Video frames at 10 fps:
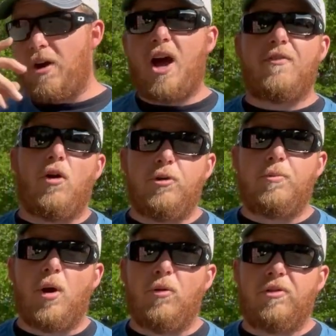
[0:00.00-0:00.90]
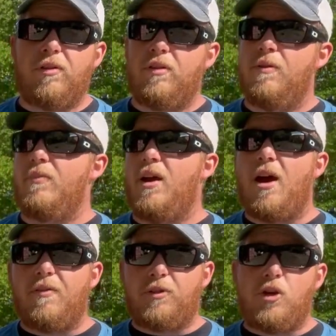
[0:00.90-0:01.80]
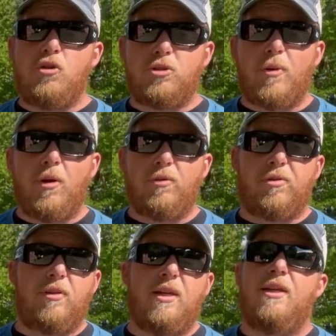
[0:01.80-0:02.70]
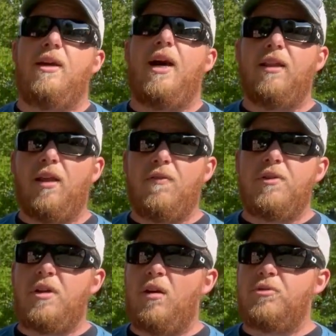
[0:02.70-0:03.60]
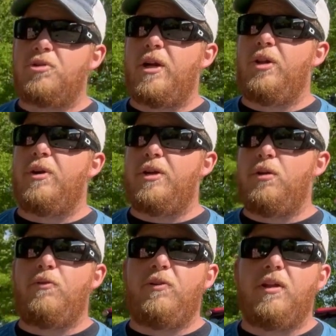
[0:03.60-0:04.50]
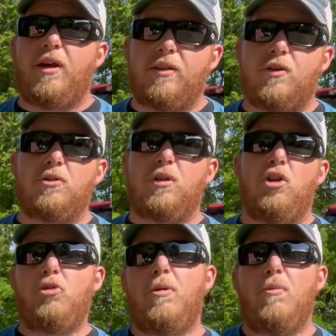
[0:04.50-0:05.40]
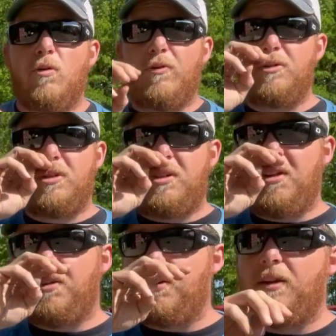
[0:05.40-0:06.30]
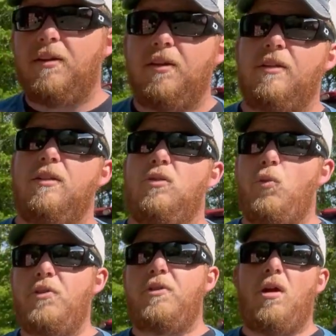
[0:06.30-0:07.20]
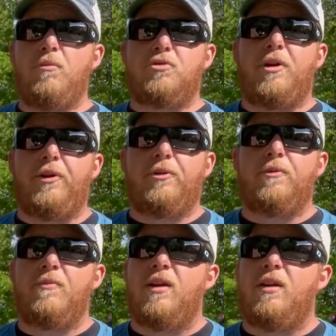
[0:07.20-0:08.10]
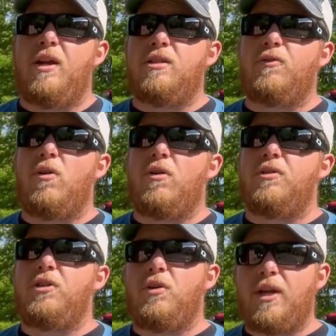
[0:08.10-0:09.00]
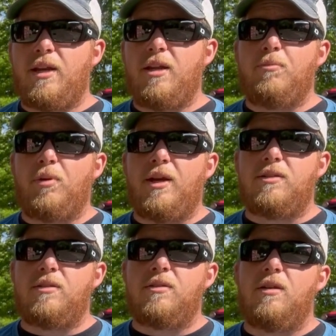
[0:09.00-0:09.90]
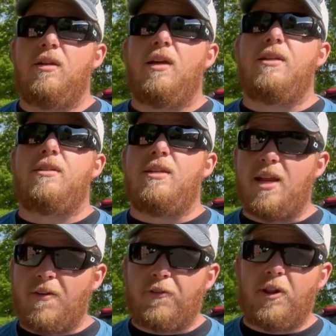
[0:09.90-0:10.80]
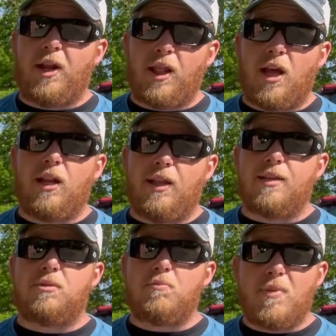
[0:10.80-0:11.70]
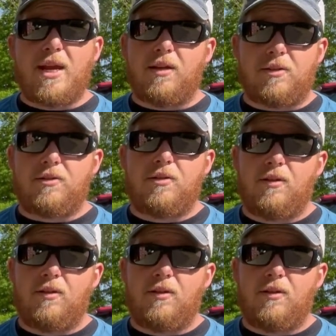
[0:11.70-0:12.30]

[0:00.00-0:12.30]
I've owned both. I've used both. I love the dump trailer. I do feel like there's a little bit more versatility with the dump trailer as far as getting in places. It's definitely a lot less maintenance.